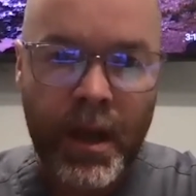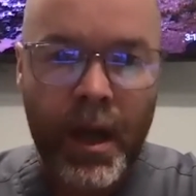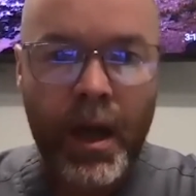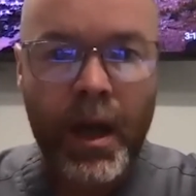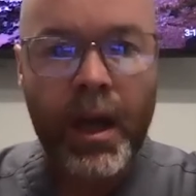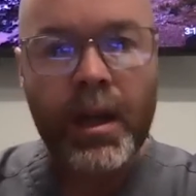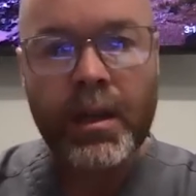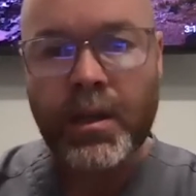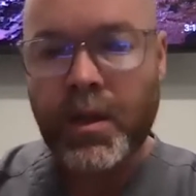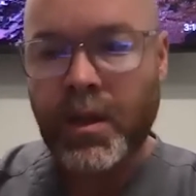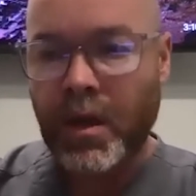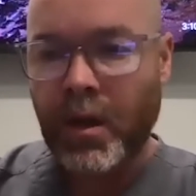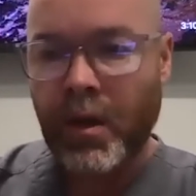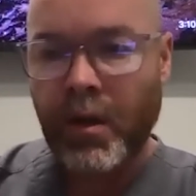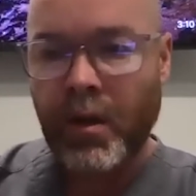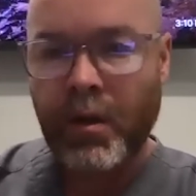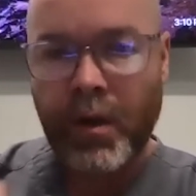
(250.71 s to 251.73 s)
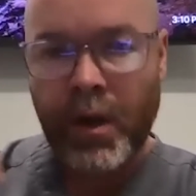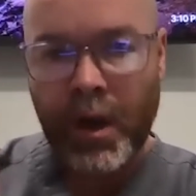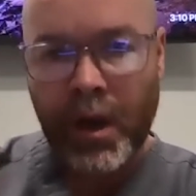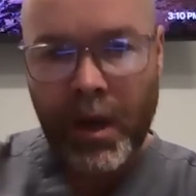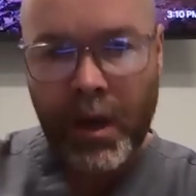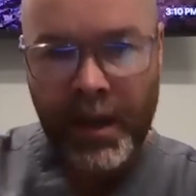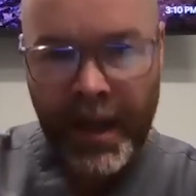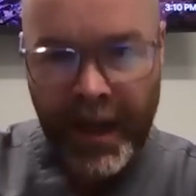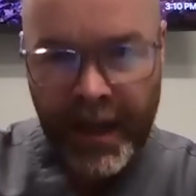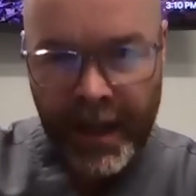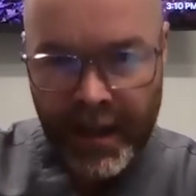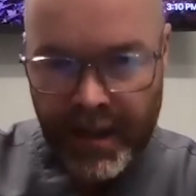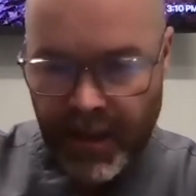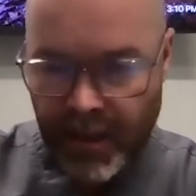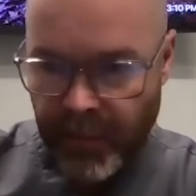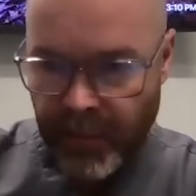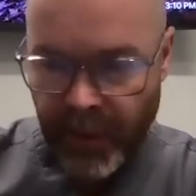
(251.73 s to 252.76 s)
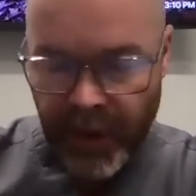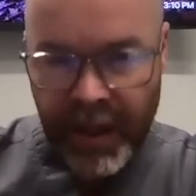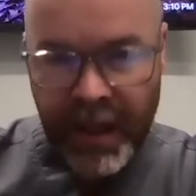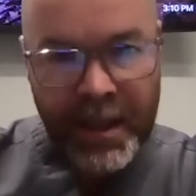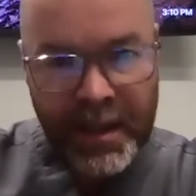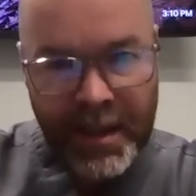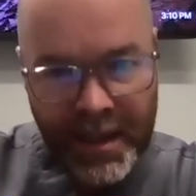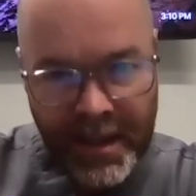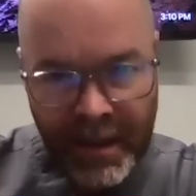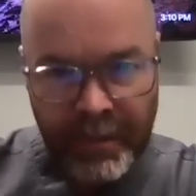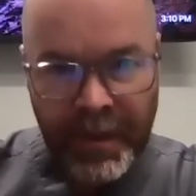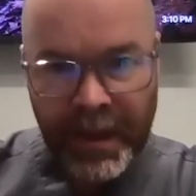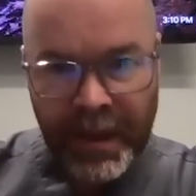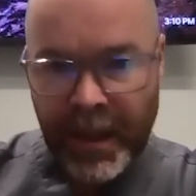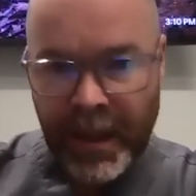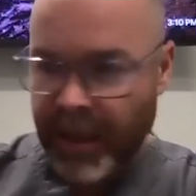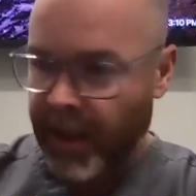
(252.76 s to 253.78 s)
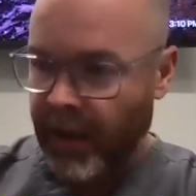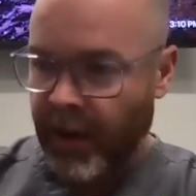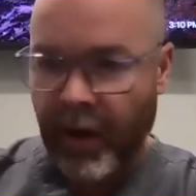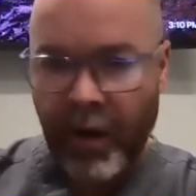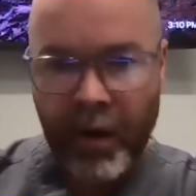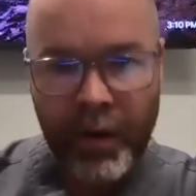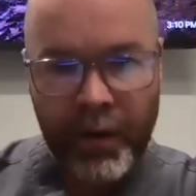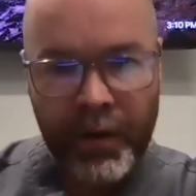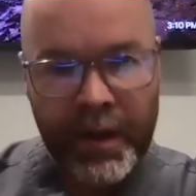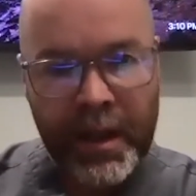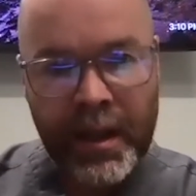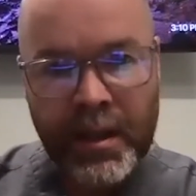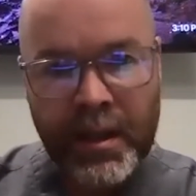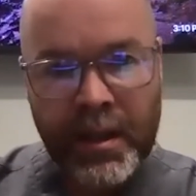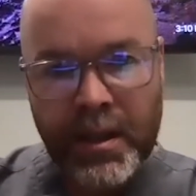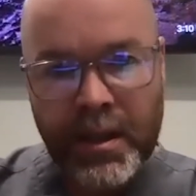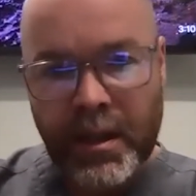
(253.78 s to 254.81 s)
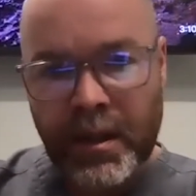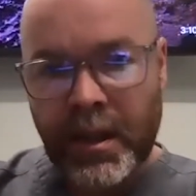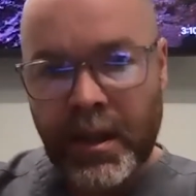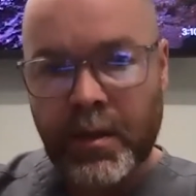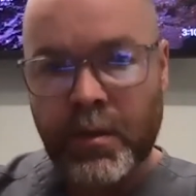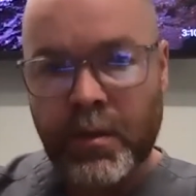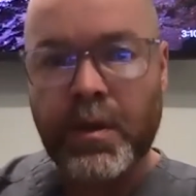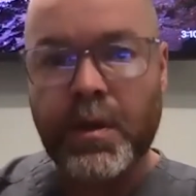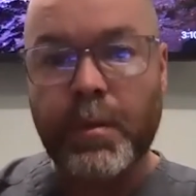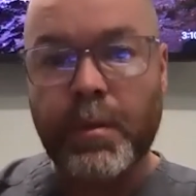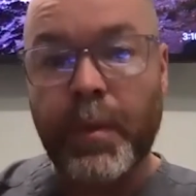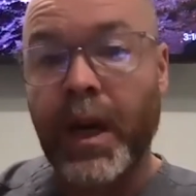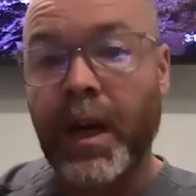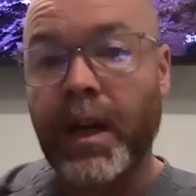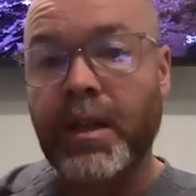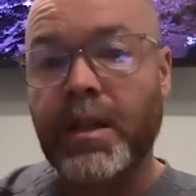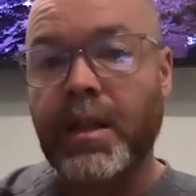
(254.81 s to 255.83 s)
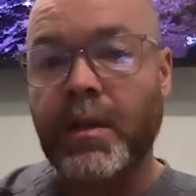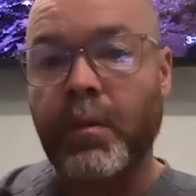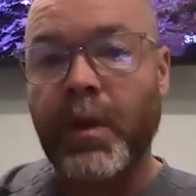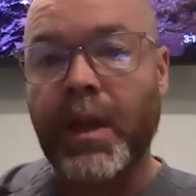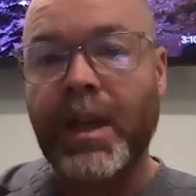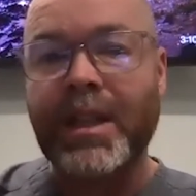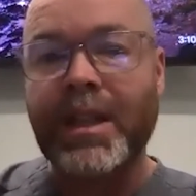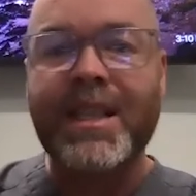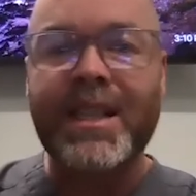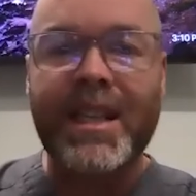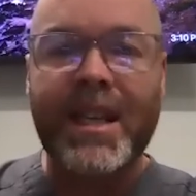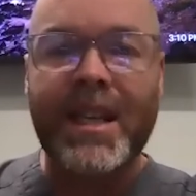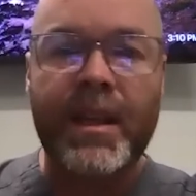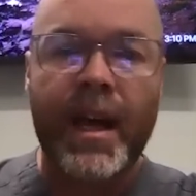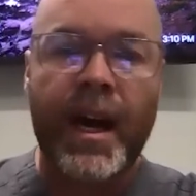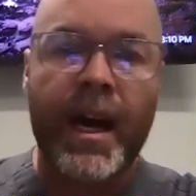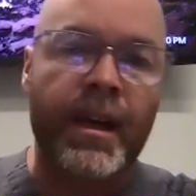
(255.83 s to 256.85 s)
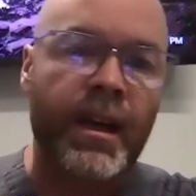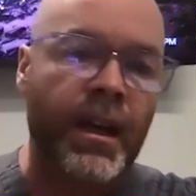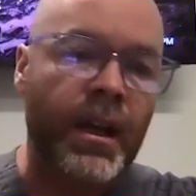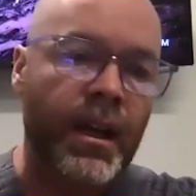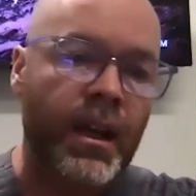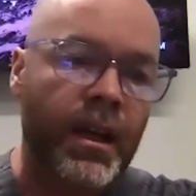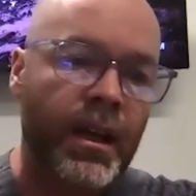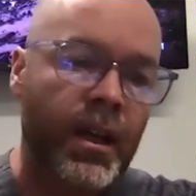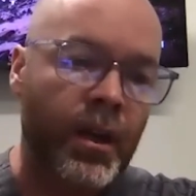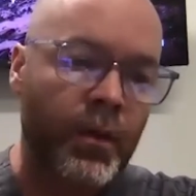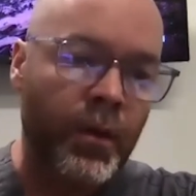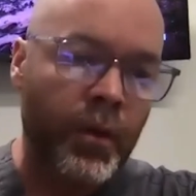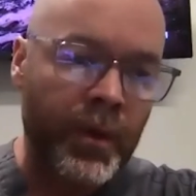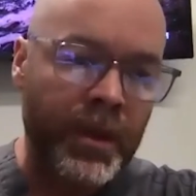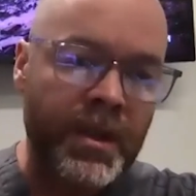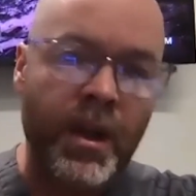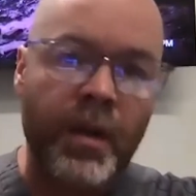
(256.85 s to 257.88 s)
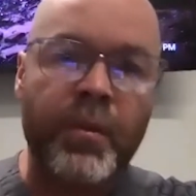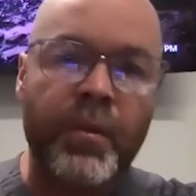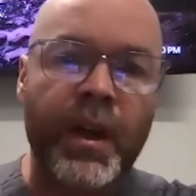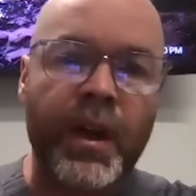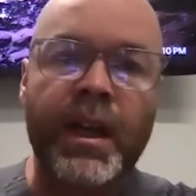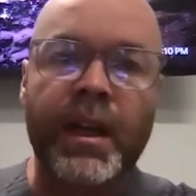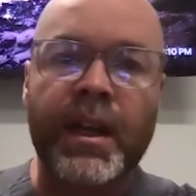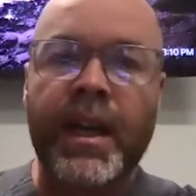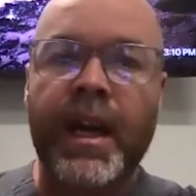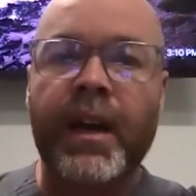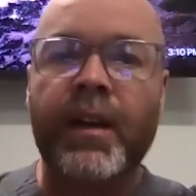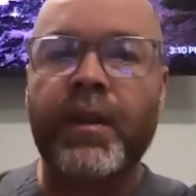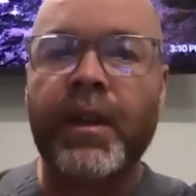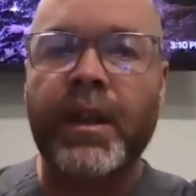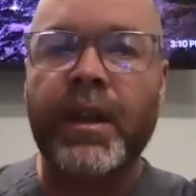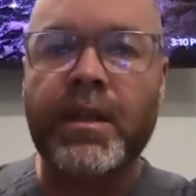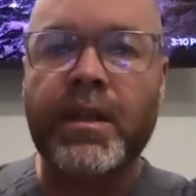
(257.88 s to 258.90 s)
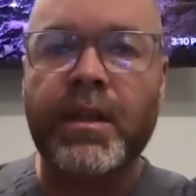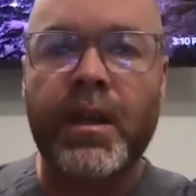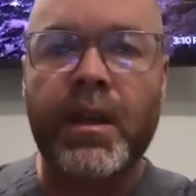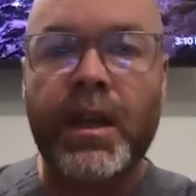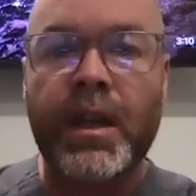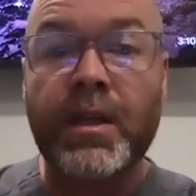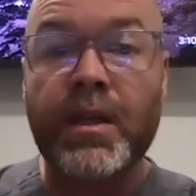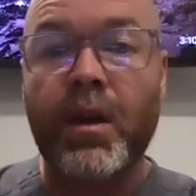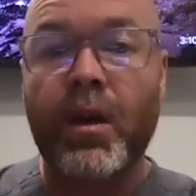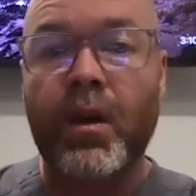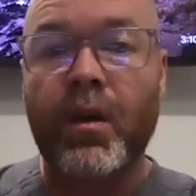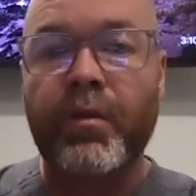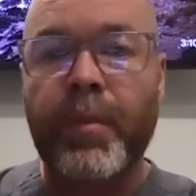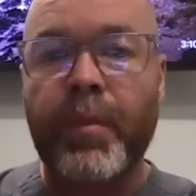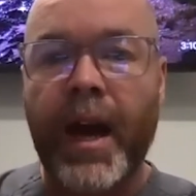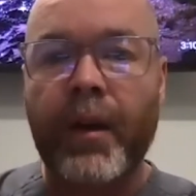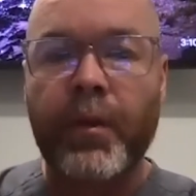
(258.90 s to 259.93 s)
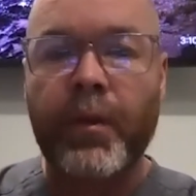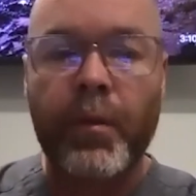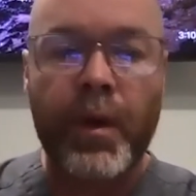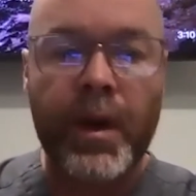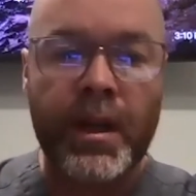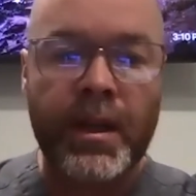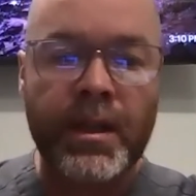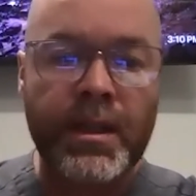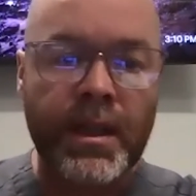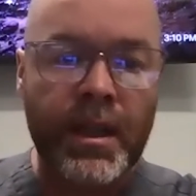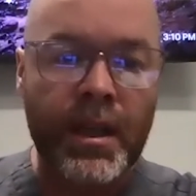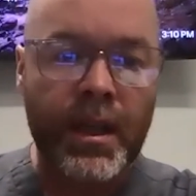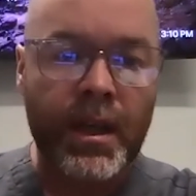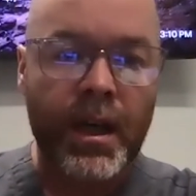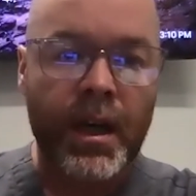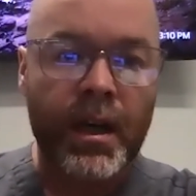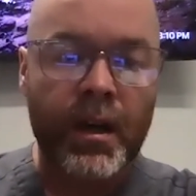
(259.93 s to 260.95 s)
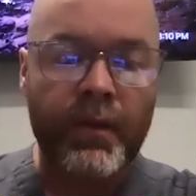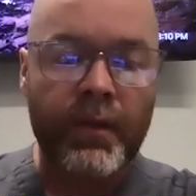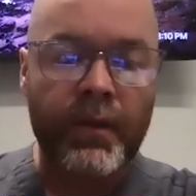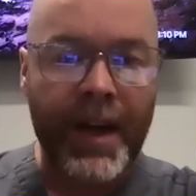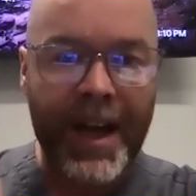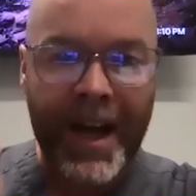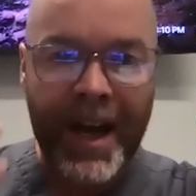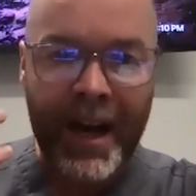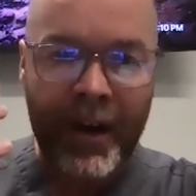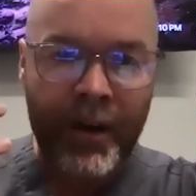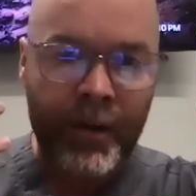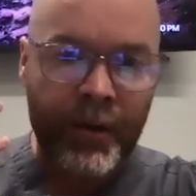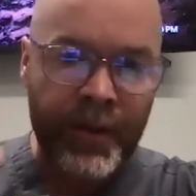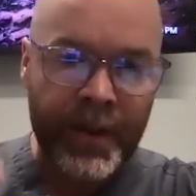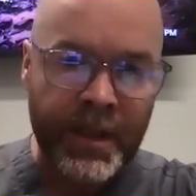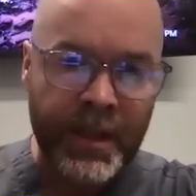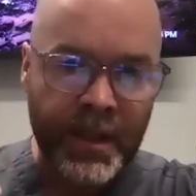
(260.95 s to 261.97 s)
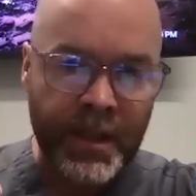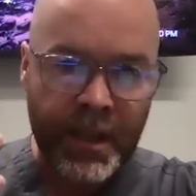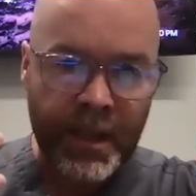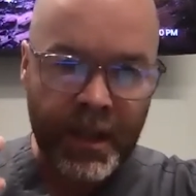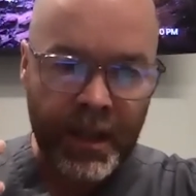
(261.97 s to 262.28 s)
And so that is the brain stimulating all these responses, and we can see that when we start breaking down these nerve pathways of how this